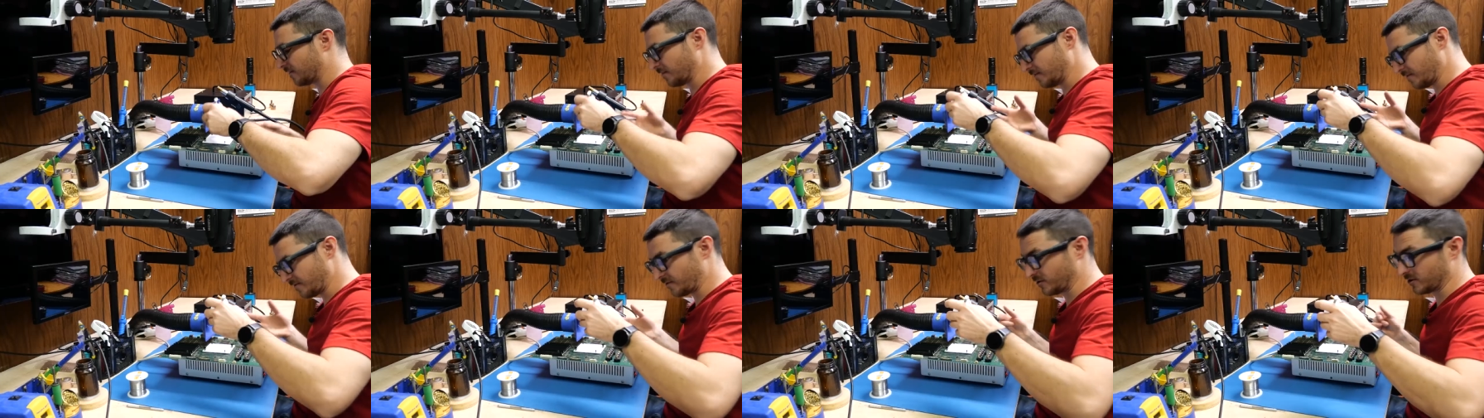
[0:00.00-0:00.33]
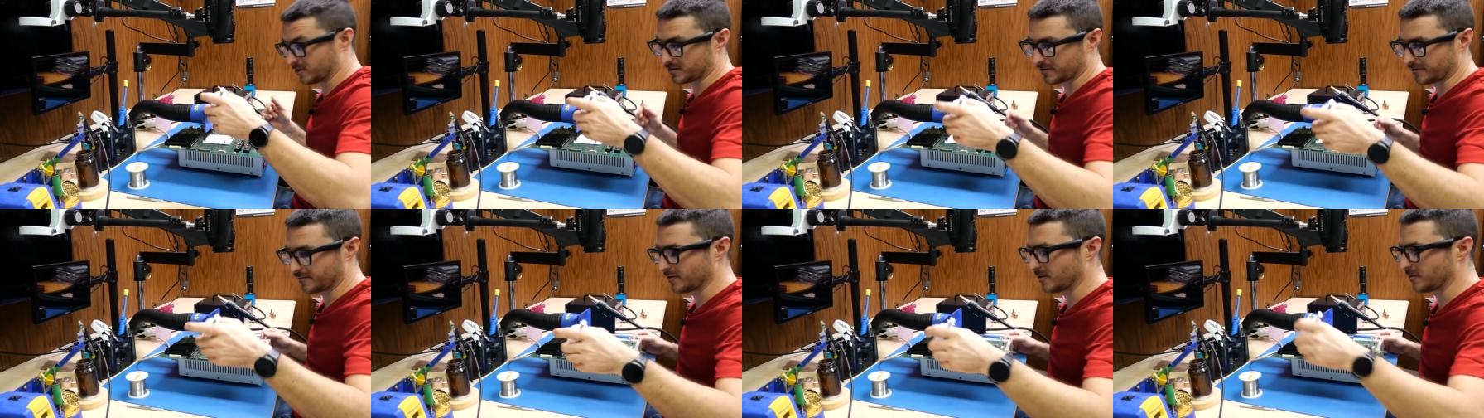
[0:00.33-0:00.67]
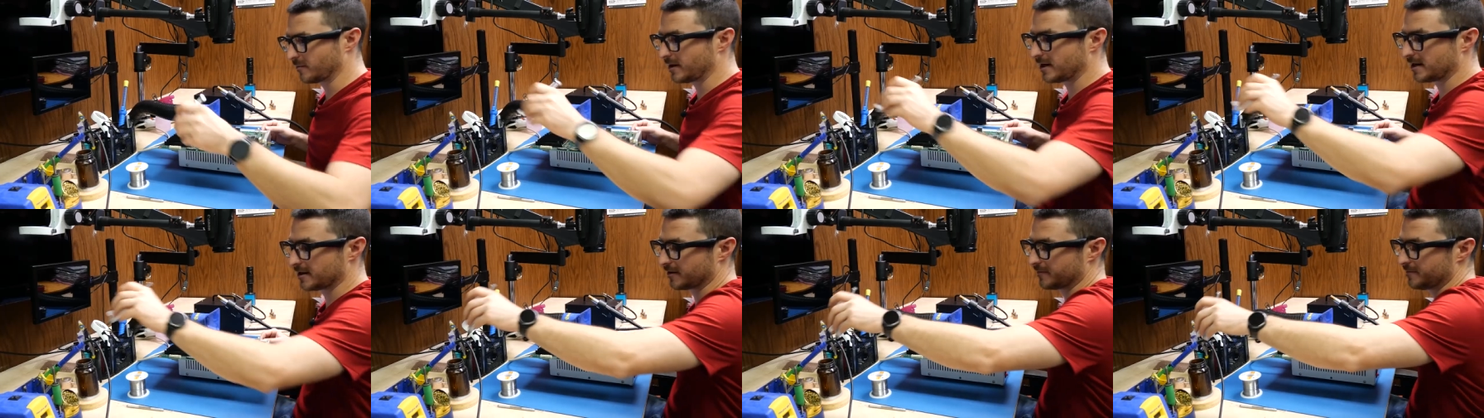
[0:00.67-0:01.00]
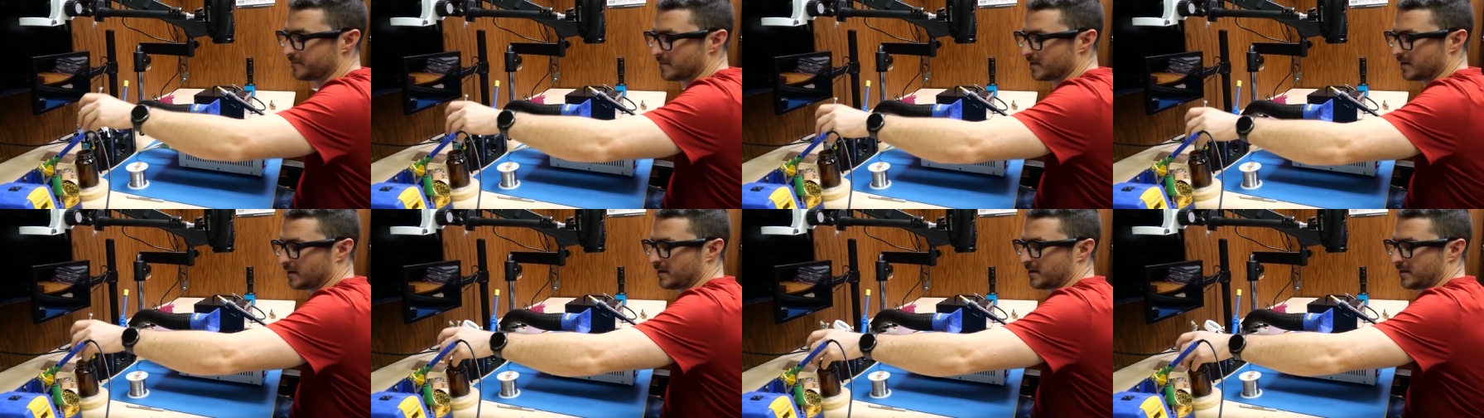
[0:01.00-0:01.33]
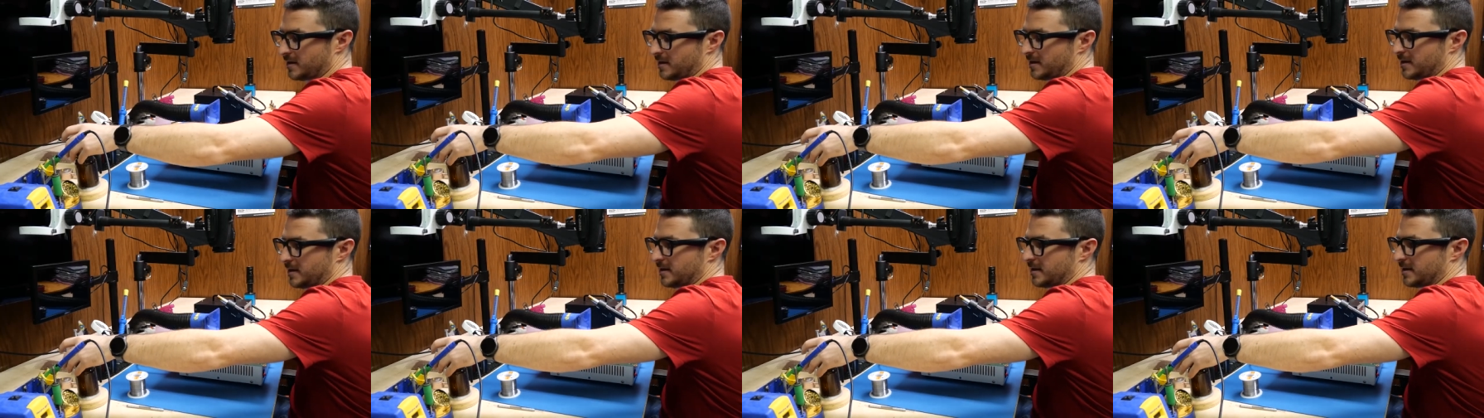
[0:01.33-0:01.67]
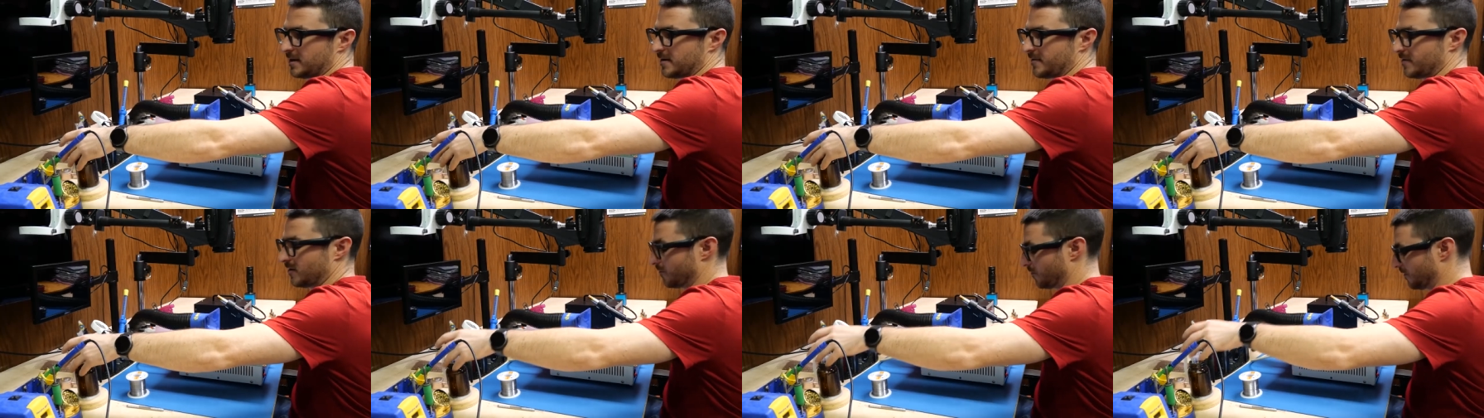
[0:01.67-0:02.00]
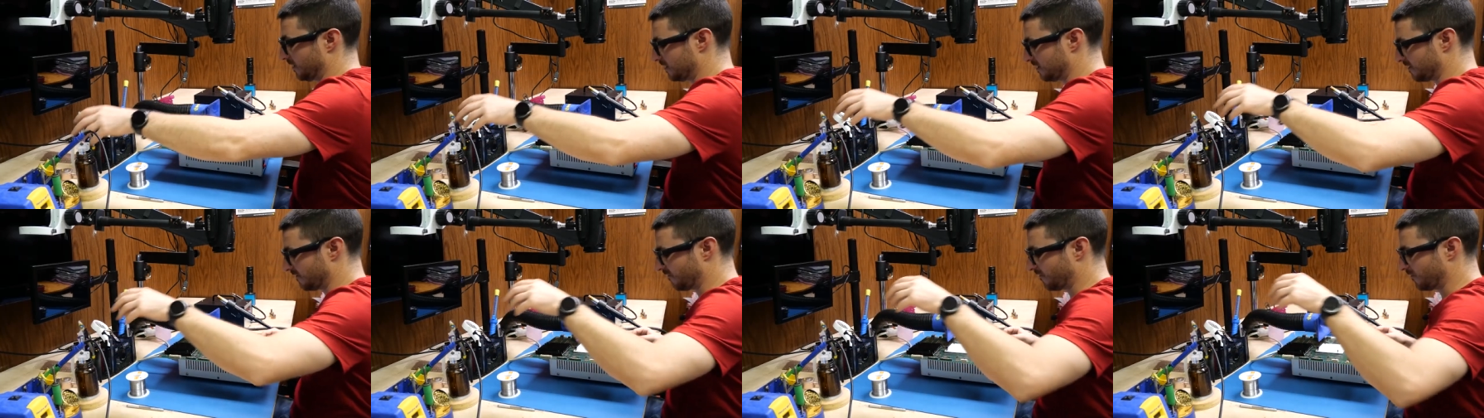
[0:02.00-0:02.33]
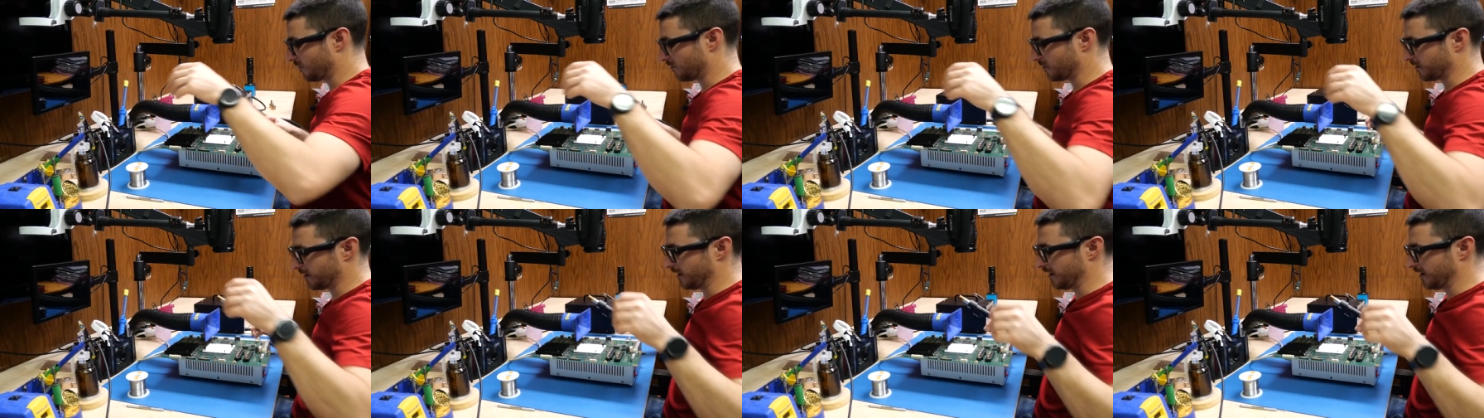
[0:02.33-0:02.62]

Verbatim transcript: of course, from the bottom. The reason for